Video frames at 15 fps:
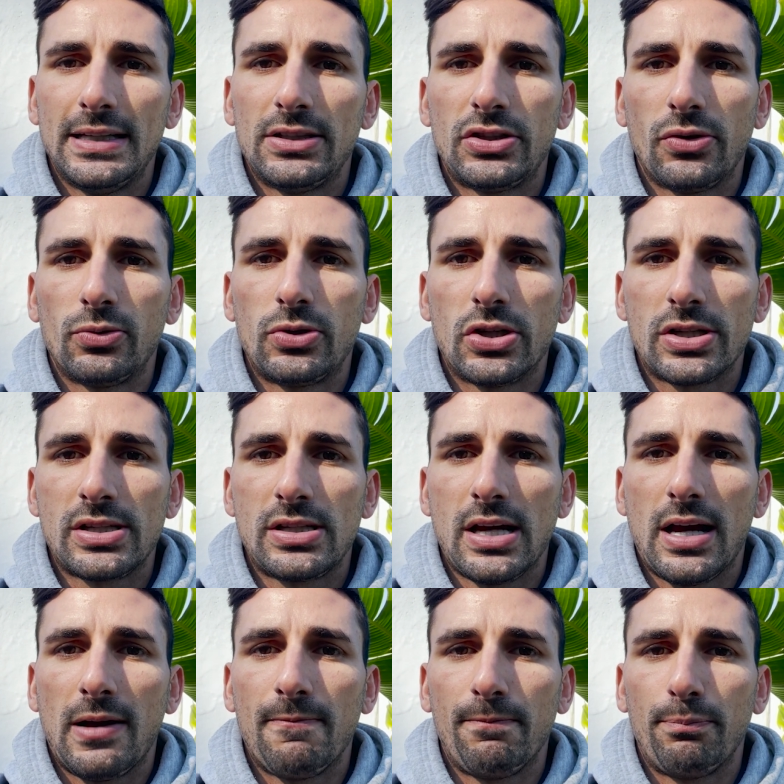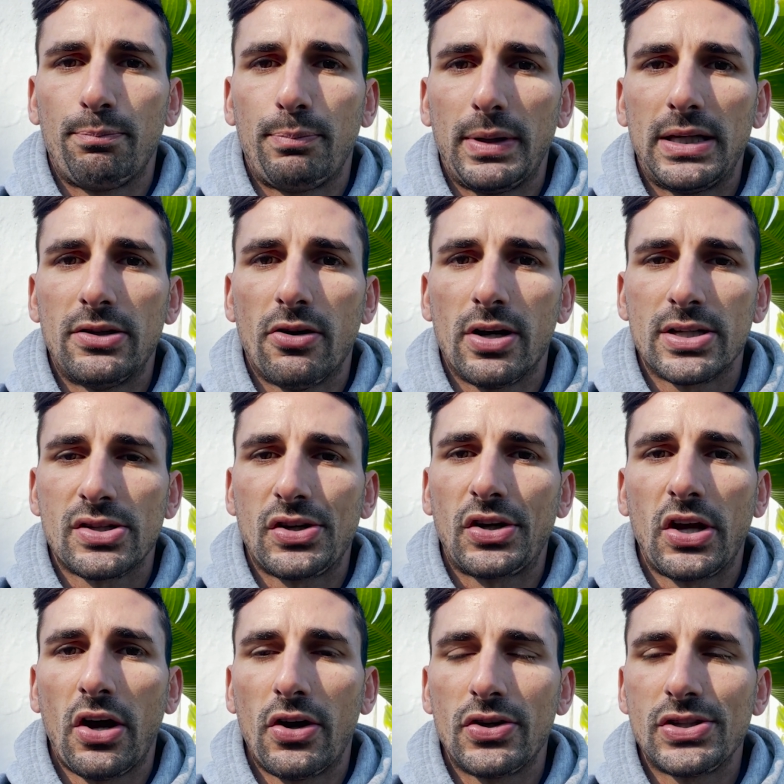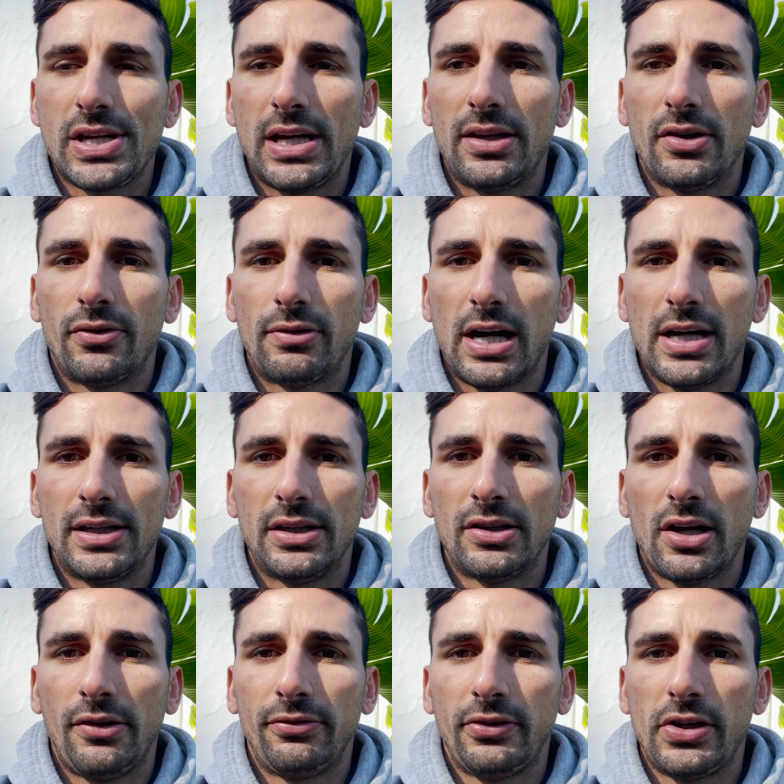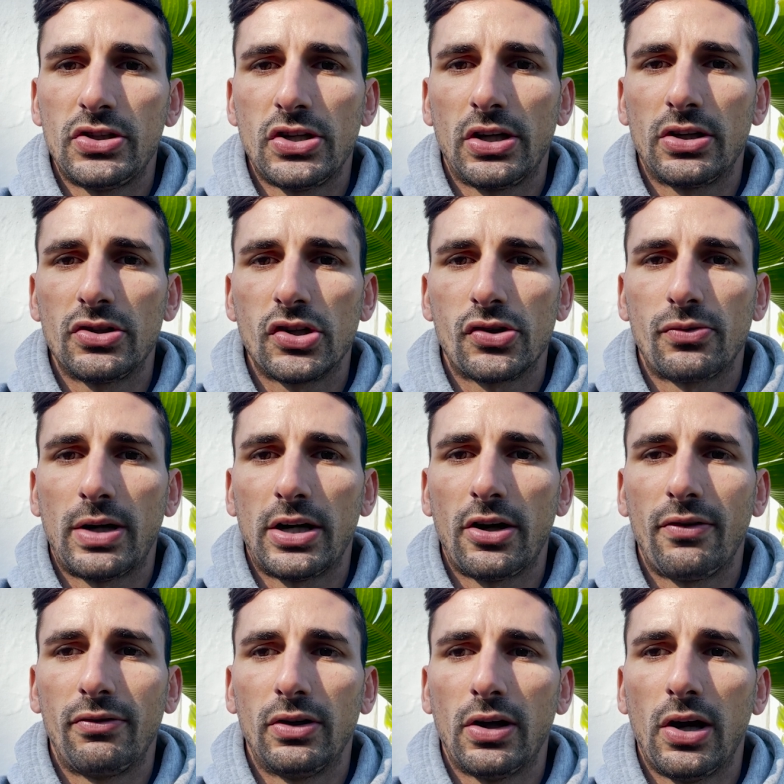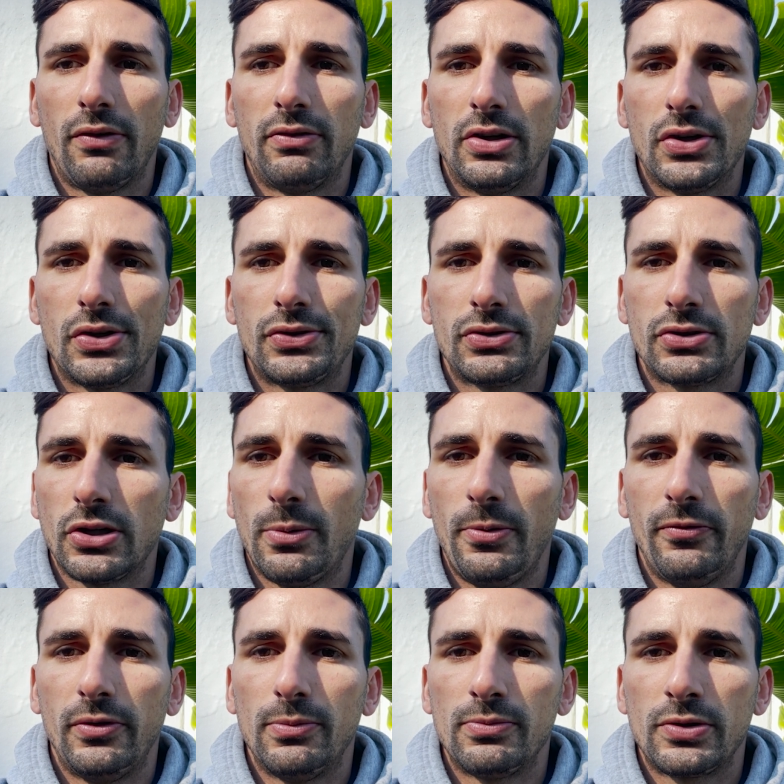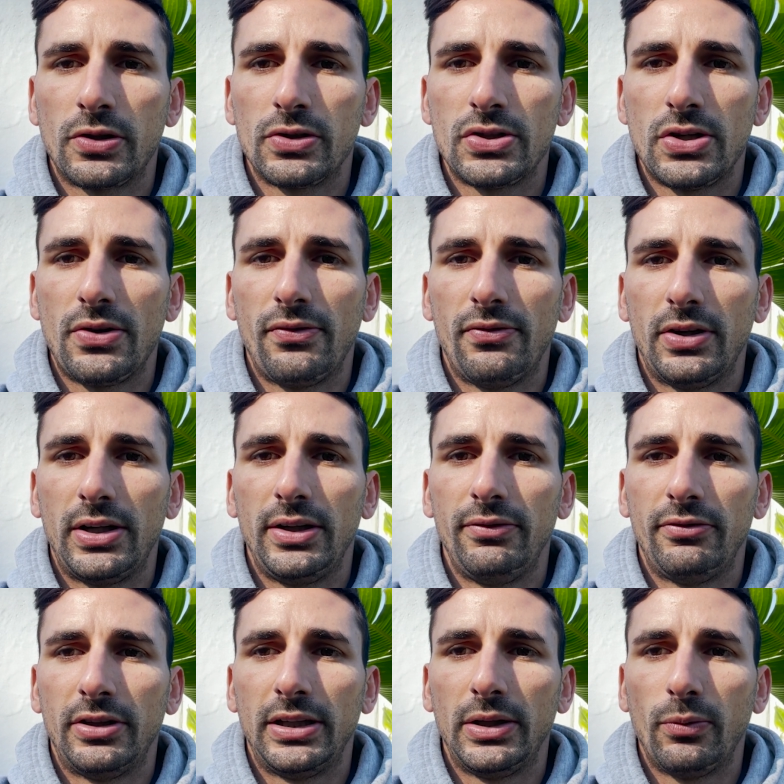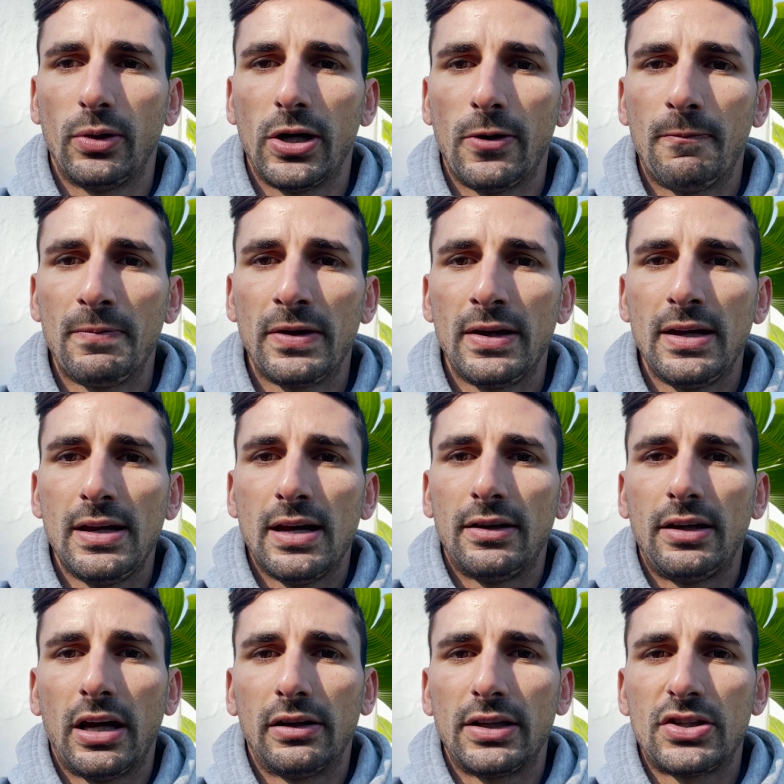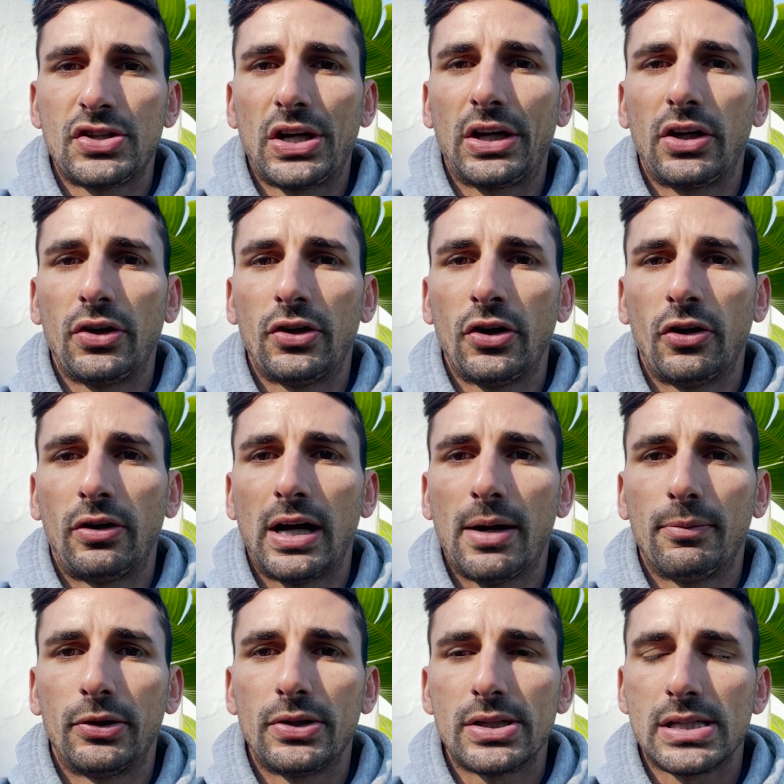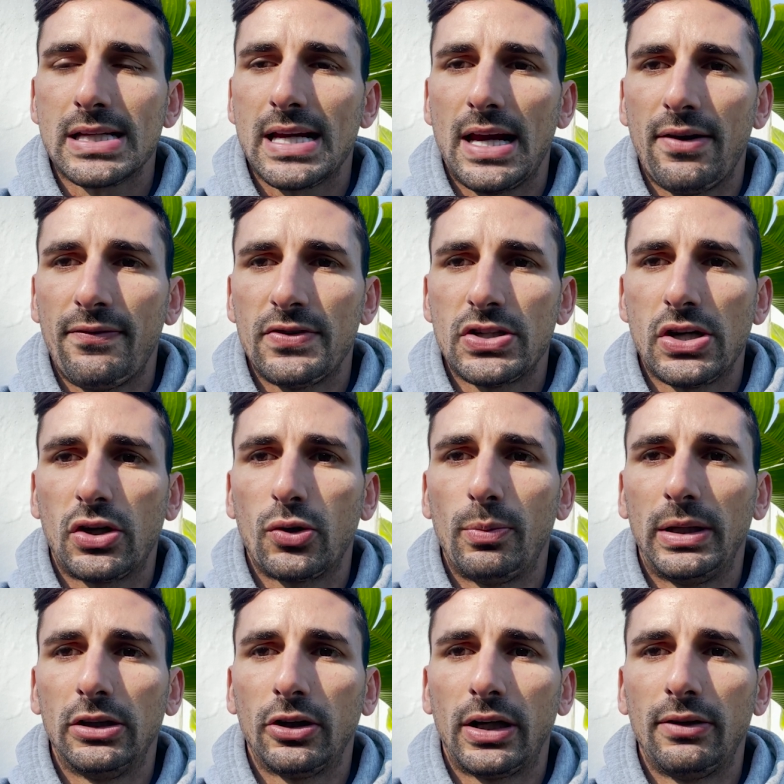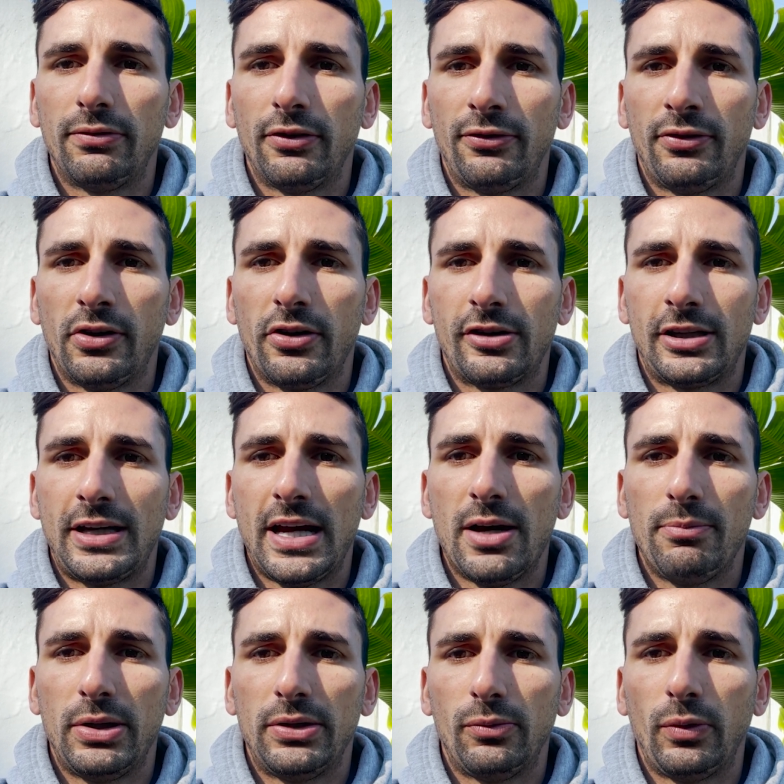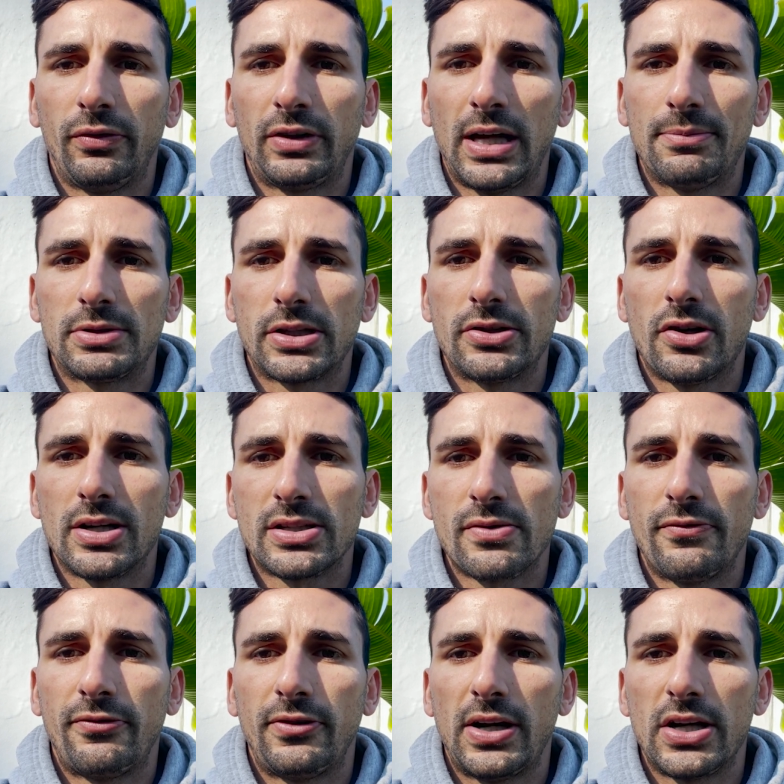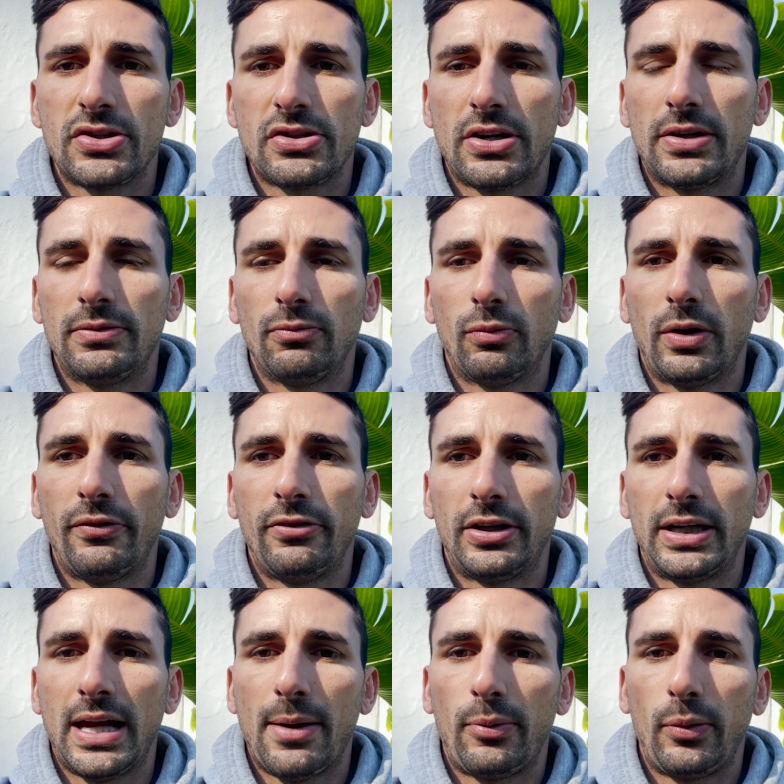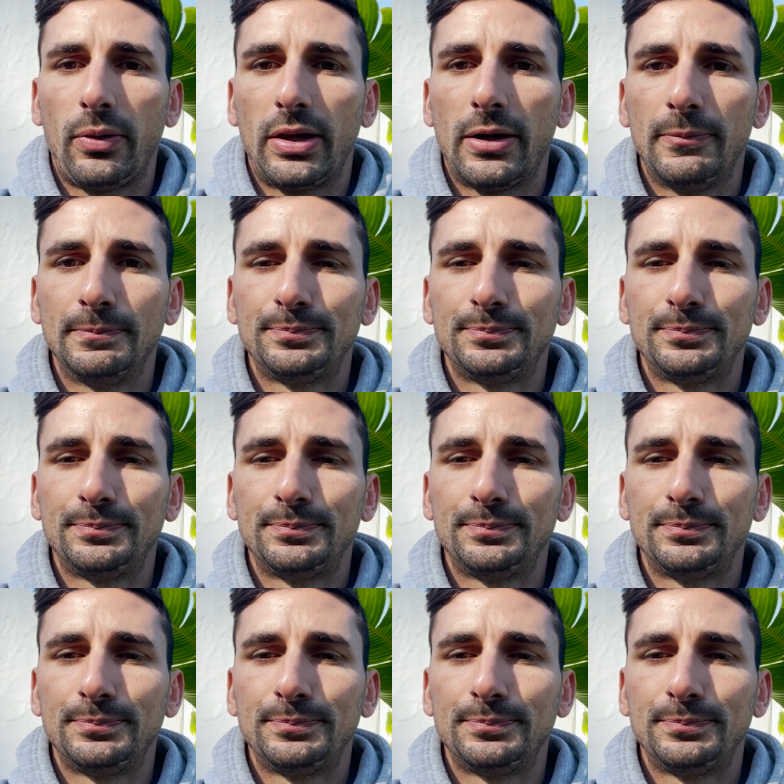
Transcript: she'll just um, be nice and cozy in the run, and hopefully she can just run over over the top of them because she's very very well. The only chink in her armour is if she could be looking for further now, but we've kept her nice and fresh, and we're very happy with her.